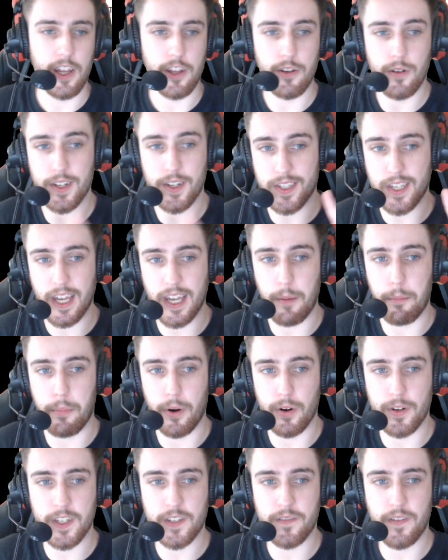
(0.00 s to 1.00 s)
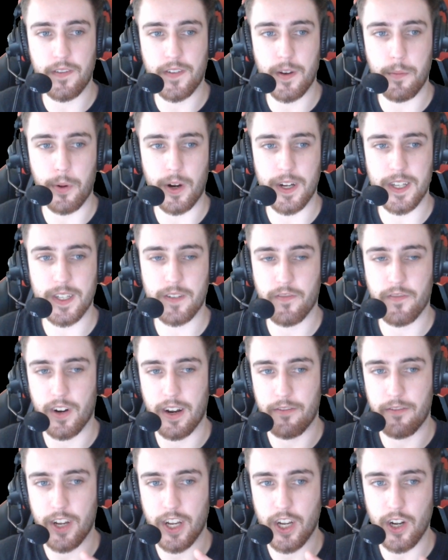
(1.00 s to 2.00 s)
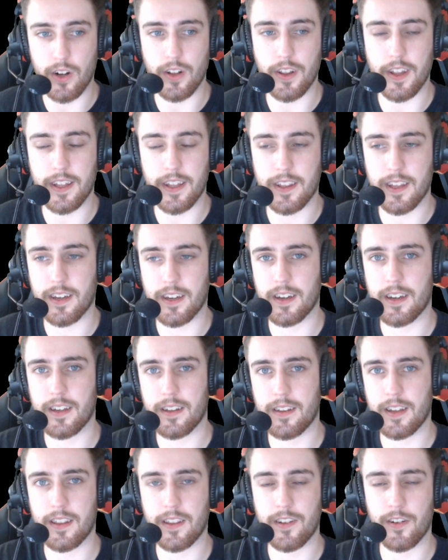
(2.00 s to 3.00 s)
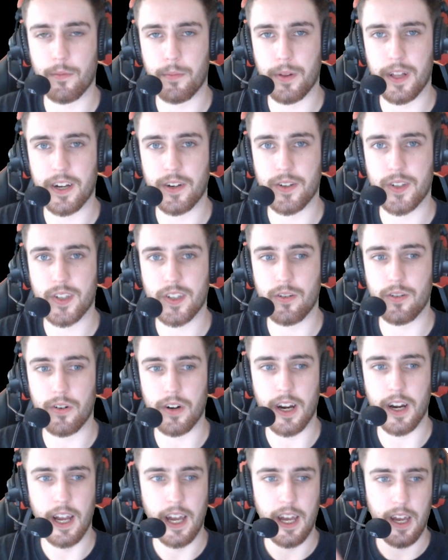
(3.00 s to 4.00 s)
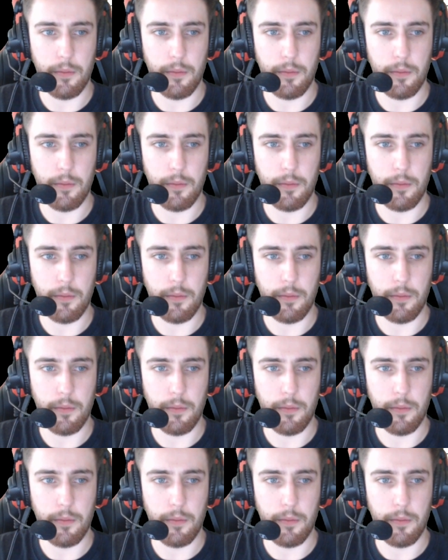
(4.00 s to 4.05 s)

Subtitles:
You also get bonus 50 points for every goal that your players score,